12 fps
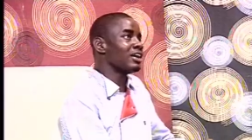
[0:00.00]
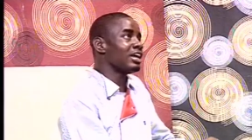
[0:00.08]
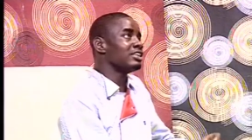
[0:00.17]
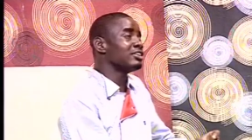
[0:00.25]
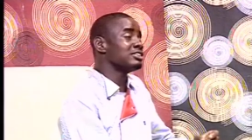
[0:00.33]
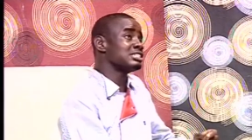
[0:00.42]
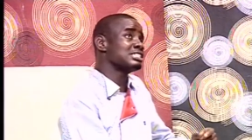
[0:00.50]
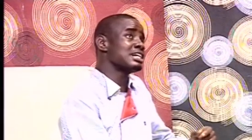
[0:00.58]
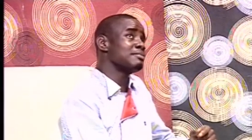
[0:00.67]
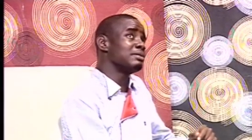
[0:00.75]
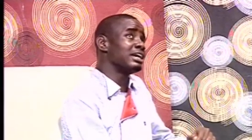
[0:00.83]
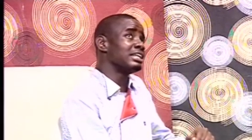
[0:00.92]
and there was a
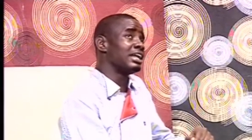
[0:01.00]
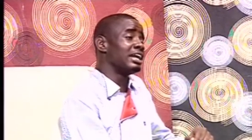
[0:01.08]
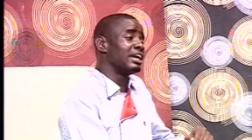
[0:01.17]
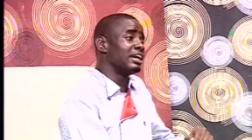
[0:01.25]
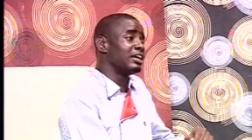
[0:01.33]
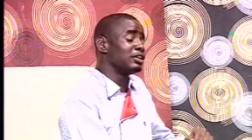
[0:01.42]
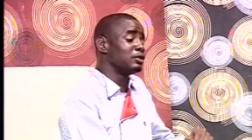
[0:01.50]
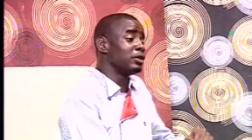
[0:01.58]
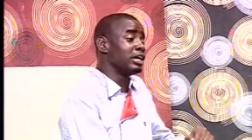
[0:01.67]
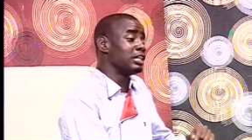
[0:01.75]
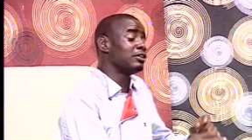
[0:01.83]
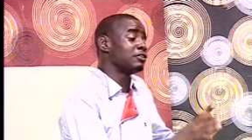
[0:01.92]
time that uh, you know
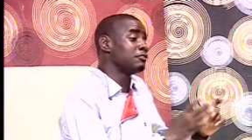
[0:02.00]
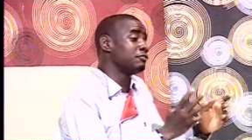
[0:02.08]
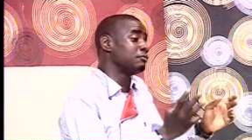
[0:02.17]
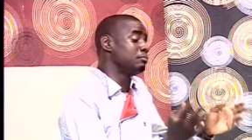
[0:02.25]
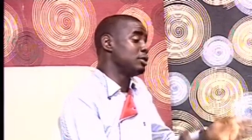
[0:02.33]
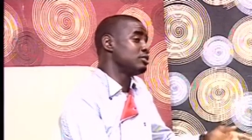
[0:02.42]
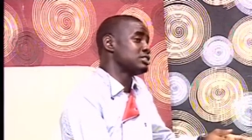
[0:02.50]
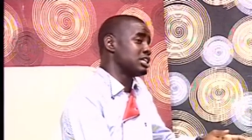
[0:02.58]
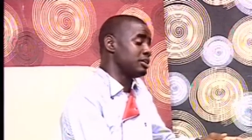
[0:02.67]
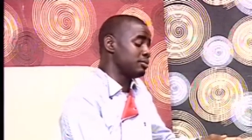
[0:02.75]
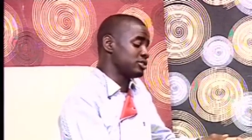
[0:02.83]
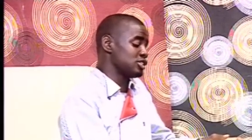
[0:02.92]
a lot of male
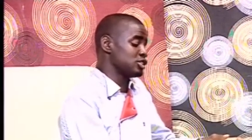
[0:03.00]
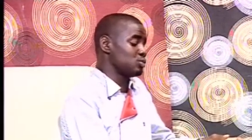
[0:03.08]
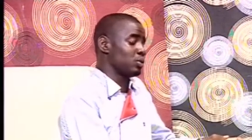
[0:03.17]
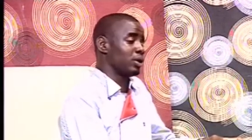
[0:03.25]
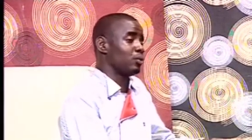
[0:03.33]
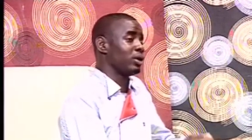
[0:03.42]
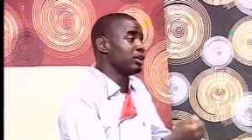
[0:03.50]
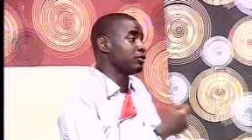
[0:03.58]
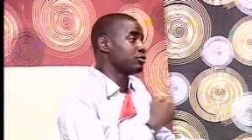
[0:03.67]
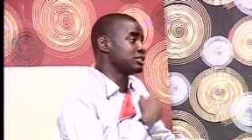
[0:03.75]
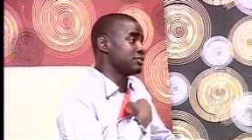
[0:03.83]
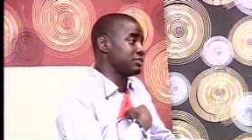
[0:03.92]
celebrities were wearing
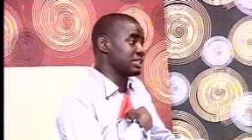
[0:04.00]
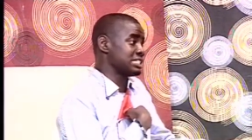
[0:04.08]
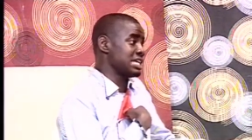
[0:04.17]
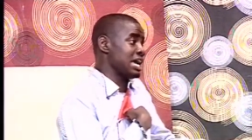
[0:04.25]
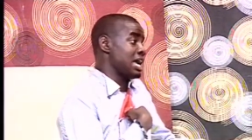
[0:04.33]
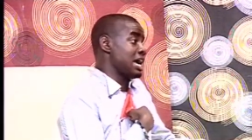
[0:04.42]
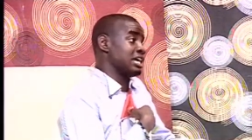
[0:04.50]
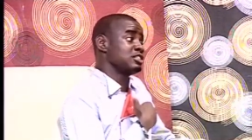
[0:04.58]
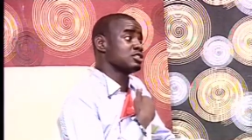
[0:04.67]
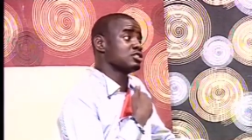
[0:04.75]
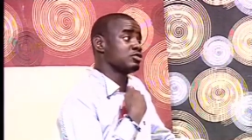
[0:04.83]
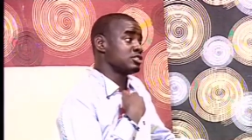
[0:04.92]
crucifix. I
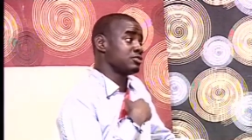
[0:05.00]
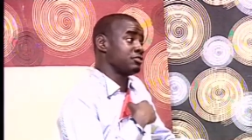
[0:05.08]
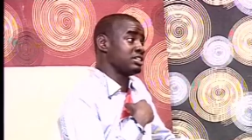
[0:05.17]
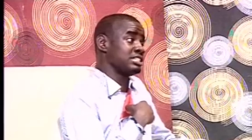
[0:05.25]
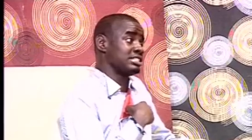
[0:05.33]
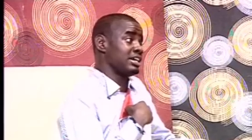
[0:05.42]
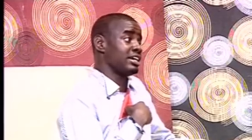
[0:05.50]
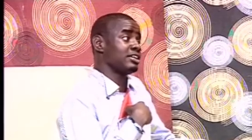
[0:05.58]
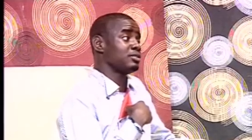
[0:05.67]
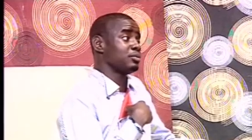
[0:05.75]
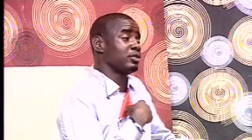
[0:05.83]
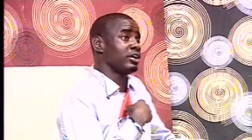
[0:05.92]
just crucifix.
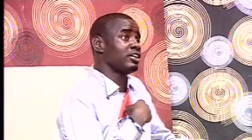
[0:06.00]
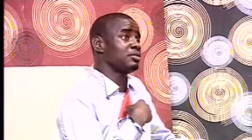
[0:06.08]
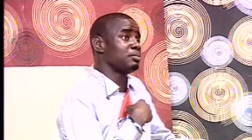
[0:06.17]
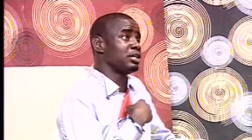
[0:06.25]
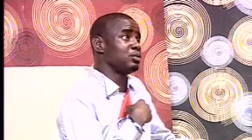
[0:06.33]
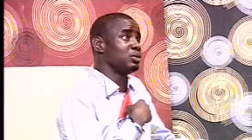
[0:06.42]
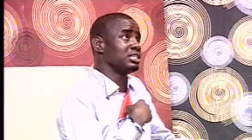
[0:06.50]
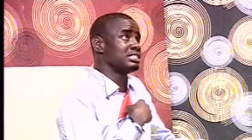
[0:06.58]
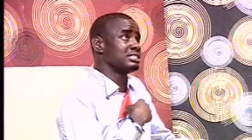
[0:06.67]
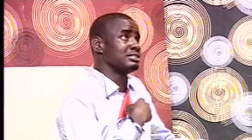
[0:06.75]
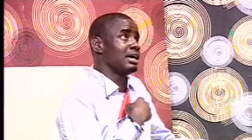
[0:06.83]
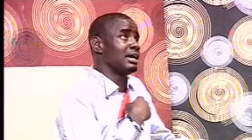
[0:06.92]
They they made
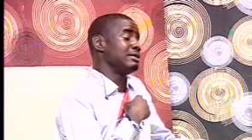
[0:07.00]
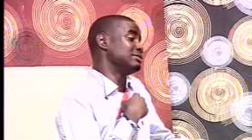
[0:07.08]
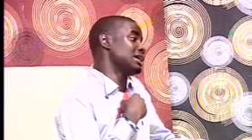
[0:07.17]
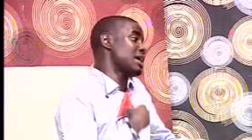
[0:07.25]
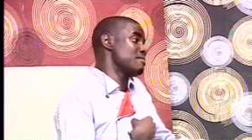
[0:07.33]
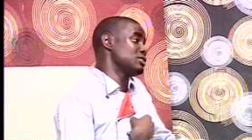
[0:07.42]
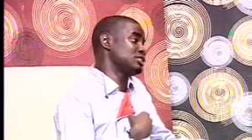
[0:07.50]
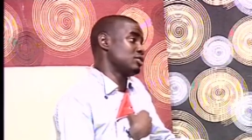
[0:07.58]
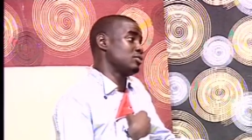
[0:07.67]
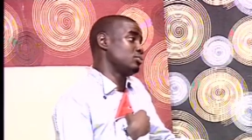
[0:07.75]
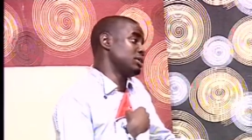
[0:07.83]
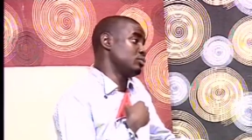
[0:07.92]
with uh, diamonds.
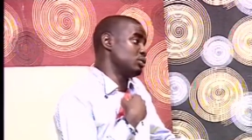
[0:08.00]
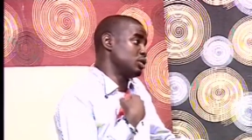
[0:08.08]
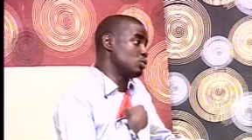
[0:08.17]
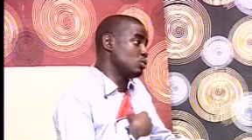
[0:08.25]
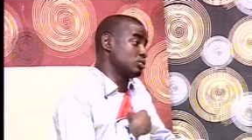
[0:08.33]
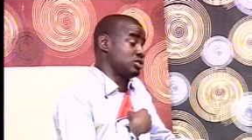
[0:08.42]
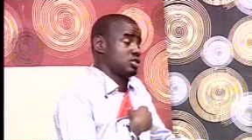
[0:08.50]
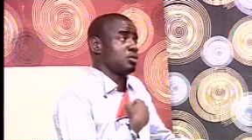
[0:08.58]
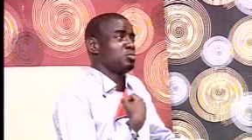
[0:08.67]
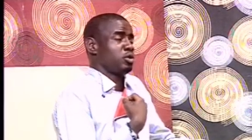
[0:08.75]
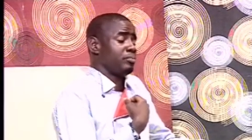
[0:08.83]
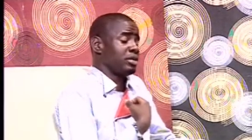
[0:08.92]
They made with gold.
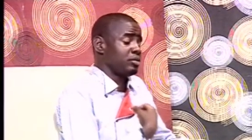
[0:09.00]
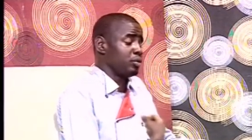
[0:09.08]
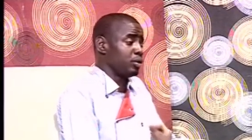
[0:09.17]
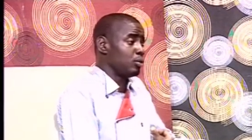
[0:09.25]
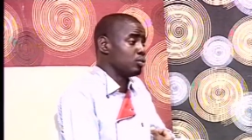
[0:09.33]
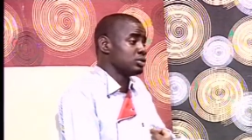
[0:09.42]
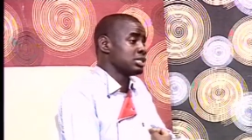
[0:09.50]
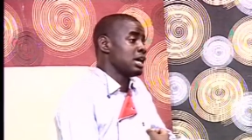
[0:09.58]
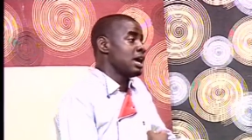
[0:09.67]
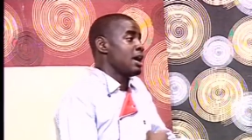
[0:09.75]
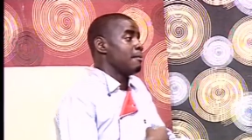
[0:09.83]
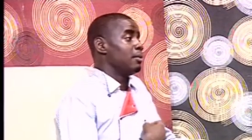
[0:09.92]
Some were made with gold,
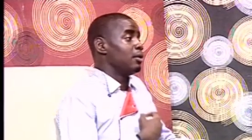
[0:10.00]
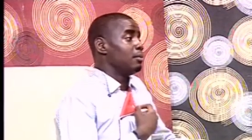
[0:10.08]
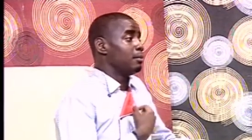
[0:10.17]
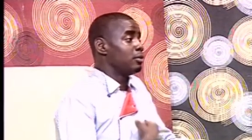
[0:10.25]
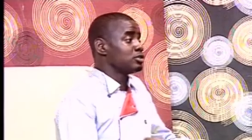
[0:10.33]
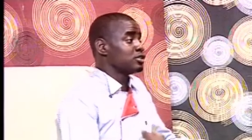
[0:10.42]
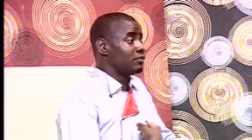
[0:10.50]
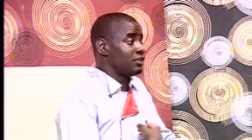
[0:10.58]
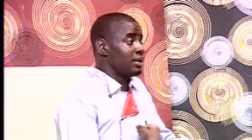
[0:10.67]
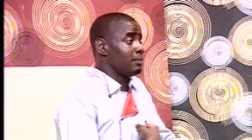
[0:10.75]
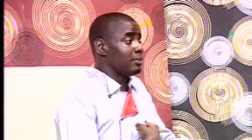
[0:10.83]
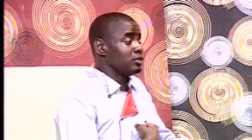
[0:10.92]
but most of
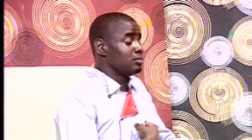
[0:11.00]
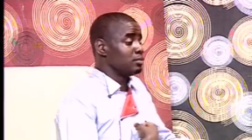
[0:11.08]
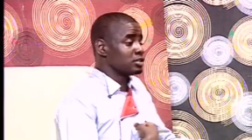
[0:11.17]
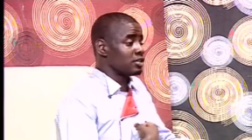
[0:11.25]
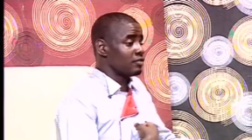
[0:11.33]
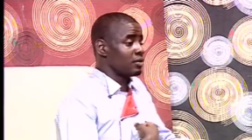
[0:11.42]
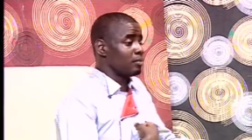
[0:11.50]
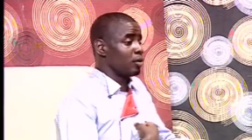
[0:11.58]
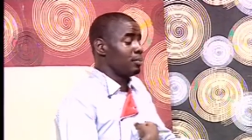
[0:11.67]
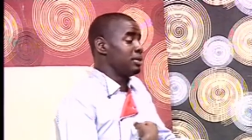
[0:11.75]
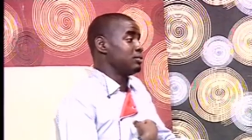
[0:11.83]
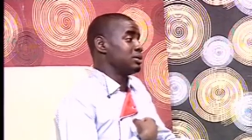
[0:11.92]
them most of them were
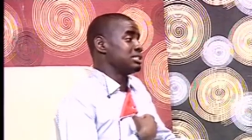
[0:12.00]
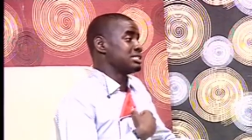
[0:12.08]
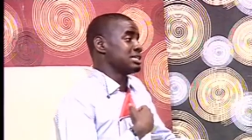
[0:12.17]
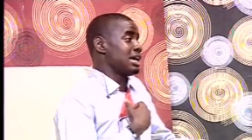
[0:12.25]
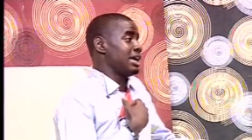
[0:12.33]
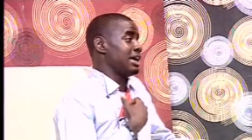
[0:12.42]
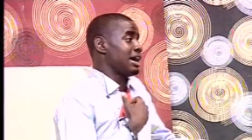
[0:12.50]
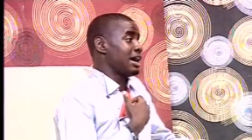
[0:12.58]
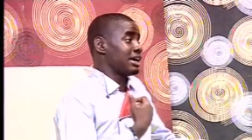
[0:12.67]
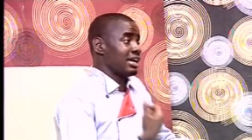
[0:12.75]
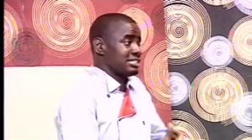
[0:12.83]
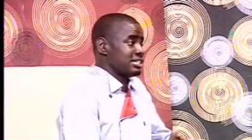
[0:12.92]
made with uh,
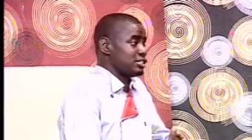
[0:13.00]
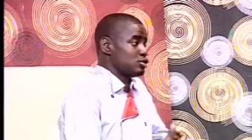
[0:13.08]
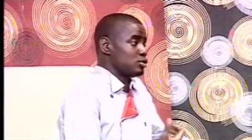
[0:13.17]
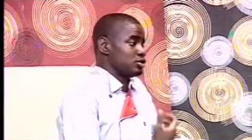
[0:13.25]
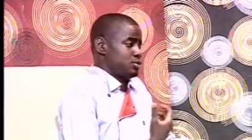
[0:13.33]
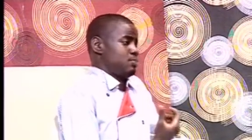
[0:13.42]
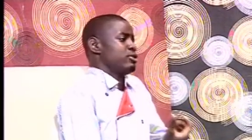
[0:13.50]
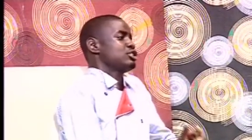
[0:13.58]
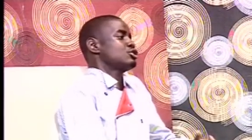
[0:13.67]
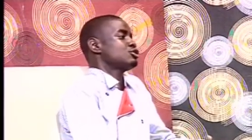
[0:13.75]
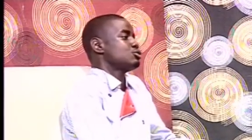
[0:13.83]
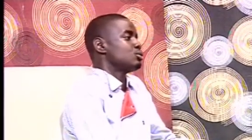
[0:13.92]
agate stones,
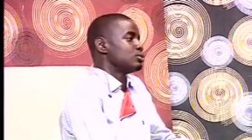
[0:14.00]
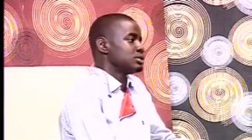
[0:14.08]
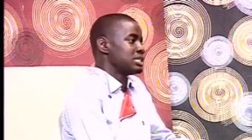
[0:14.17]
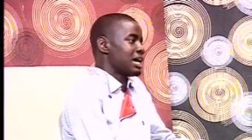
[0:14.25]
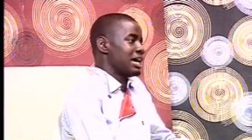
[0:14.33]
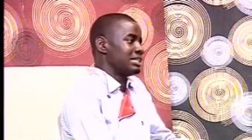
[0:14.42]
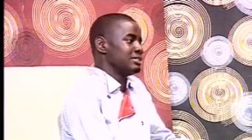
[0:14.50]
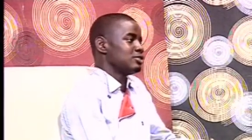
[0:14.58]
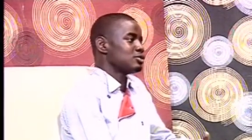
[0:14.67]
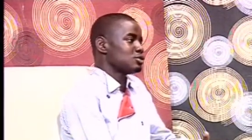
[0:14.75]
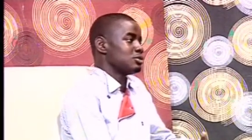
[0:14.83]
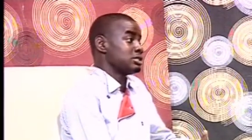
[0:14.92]
precious stones, and
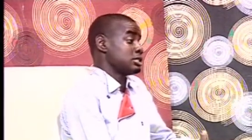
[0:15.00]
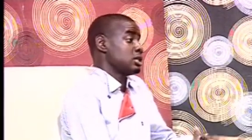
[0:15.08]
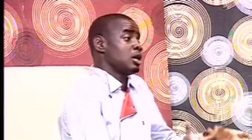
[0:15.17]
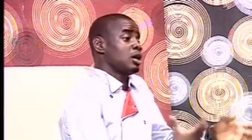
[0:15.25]
those stones,